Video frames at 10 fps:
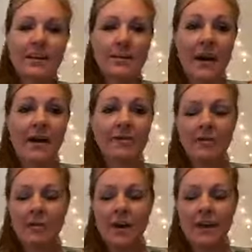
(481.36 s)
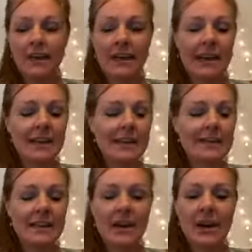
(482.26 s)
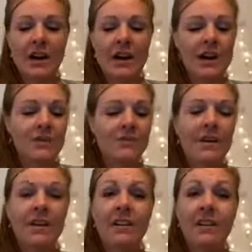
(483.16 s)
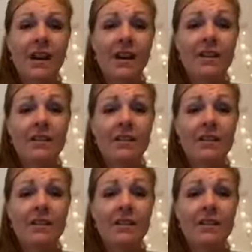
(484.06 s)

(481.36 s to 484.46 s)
the path of awakening is scary as fucking hell.